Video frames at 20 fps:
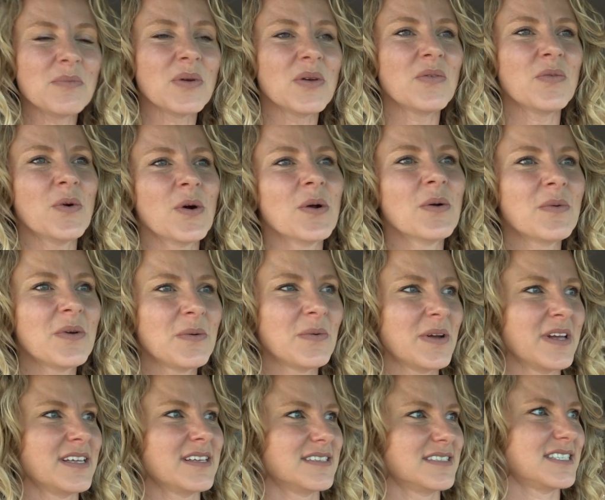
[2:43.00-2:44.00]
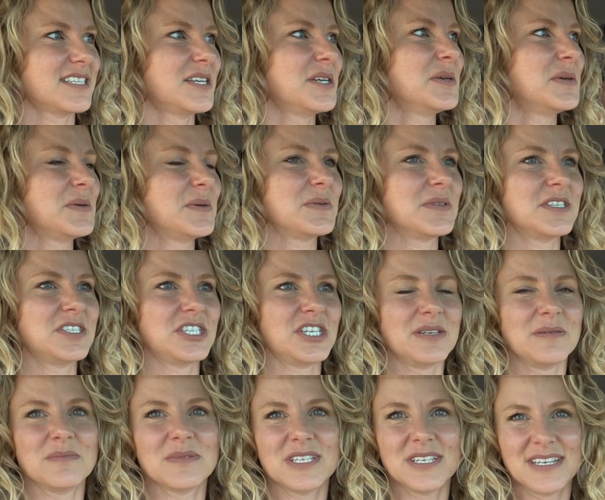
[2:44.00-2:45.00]
Before we went to the
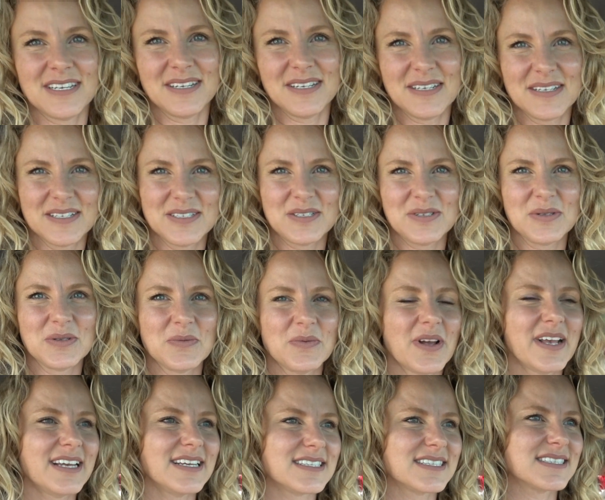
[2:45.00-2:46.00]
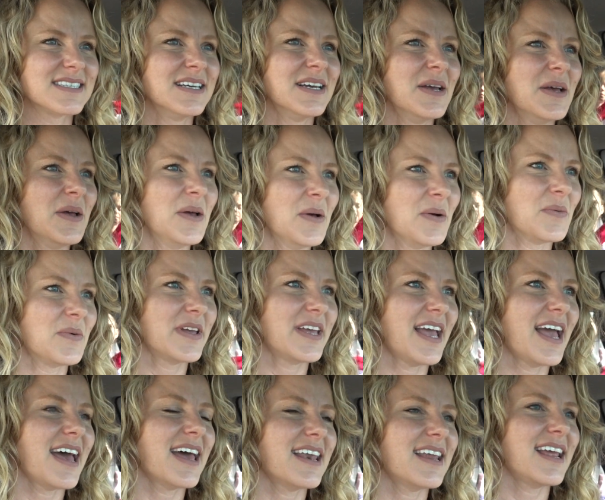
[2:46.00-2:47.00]
gym to do the weights, we
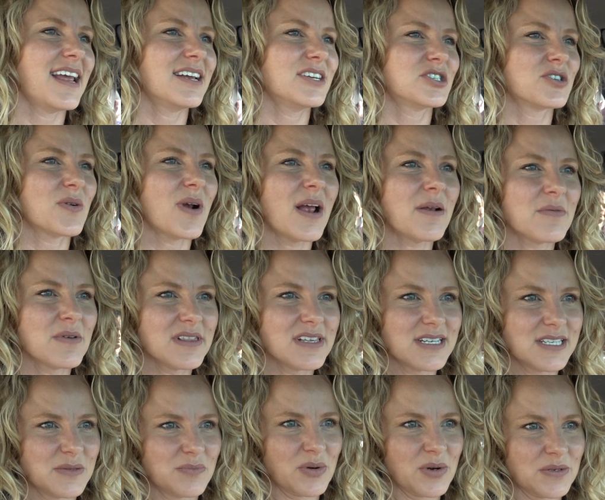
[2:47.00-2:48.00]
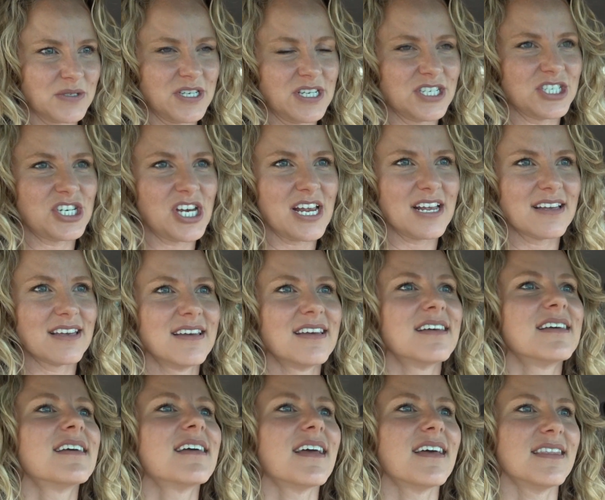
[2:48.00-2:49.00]
had a try release protein shake.
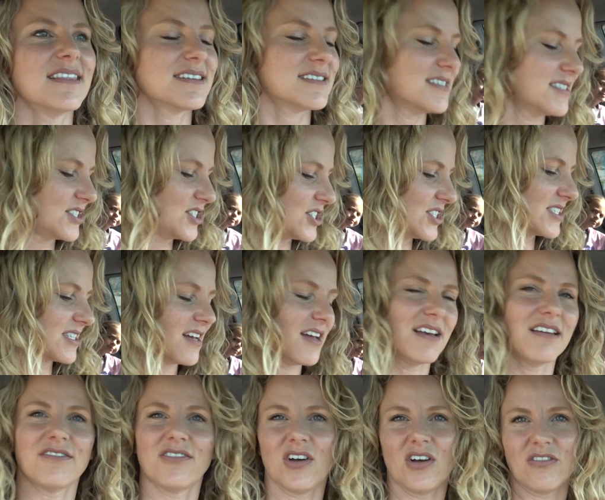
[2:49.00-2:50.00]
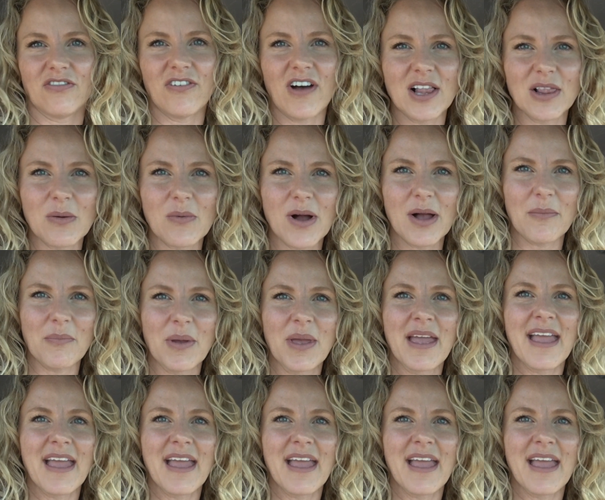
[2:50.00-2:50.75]
And this is just kind of a follow up